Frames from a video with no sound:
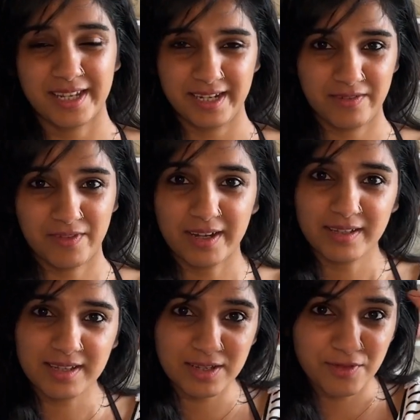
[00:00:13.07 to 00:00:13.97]
in
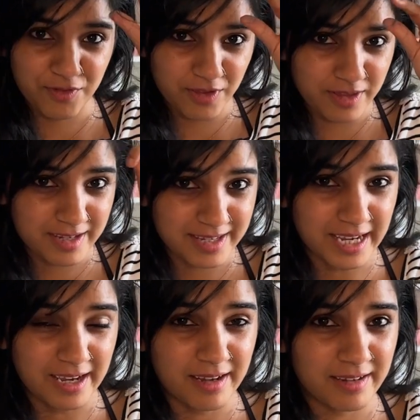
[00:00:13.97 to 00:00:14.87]
advance for this
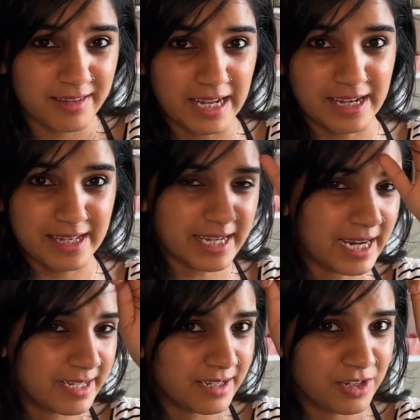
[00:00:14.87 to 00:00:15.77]
hair that
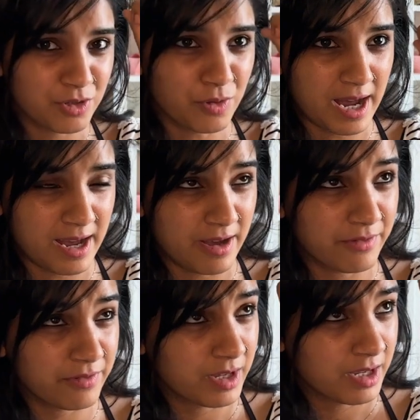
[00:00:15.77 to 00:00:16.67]
decided to
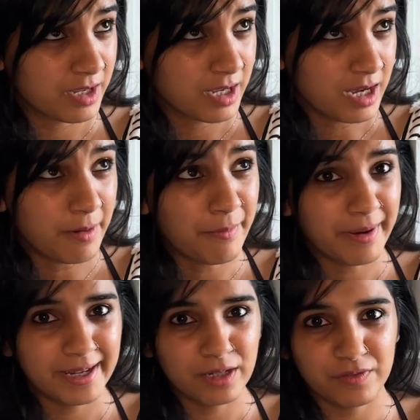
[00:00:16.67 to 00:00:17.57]
have a
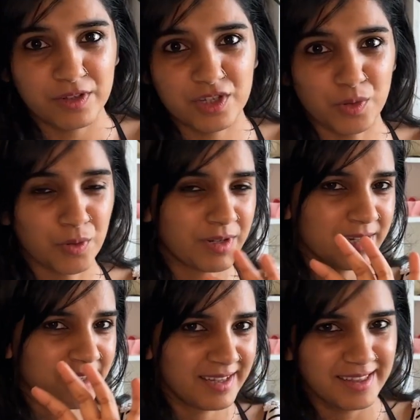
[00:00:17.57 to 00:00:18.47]
mind of its own
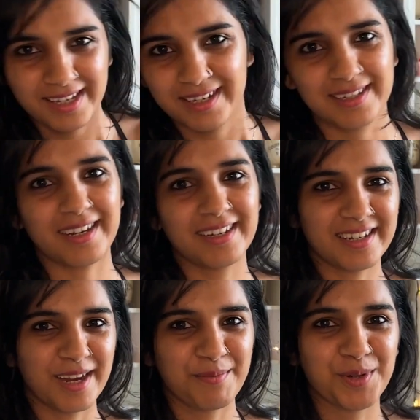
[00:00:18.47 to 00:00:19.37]
the entire
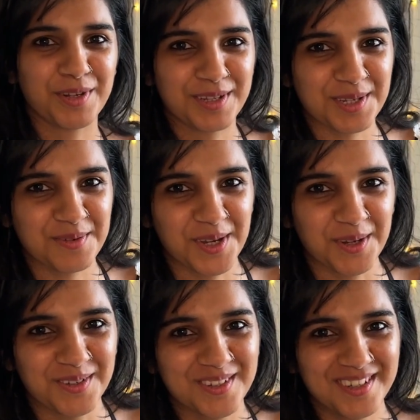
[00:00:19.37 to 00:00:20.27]
time during this
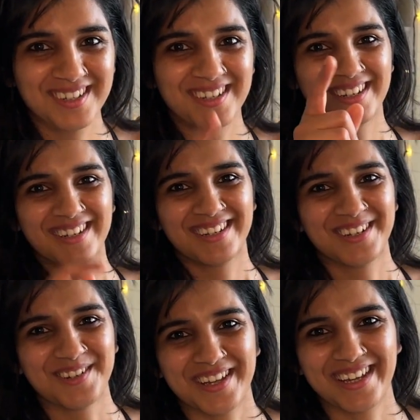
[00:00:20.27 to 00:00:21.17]
video.
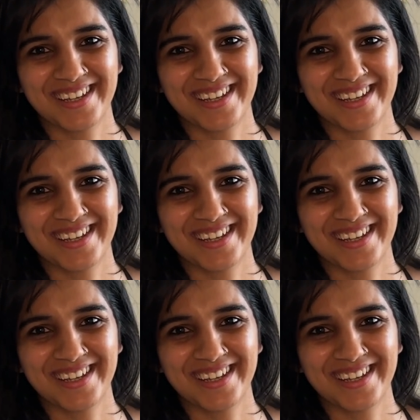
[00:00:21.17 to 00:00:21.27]
Okay,